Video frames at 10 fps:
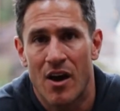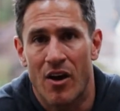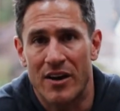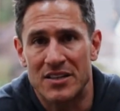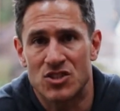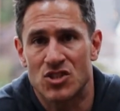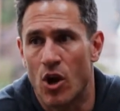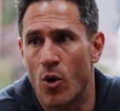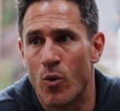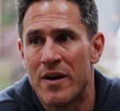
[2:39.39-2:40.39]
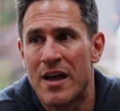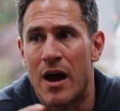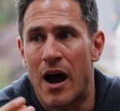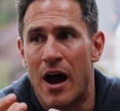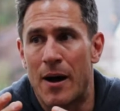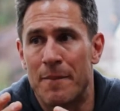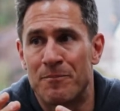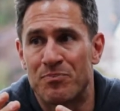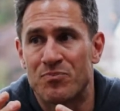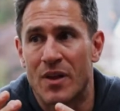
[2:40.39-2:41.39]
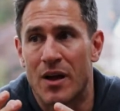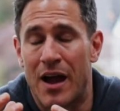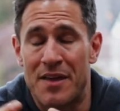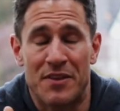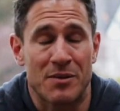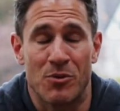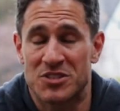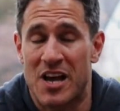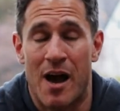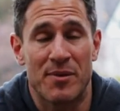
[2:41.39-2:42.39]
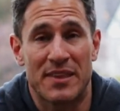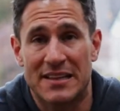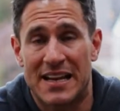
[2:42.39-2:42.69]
All right, so I think the most common thing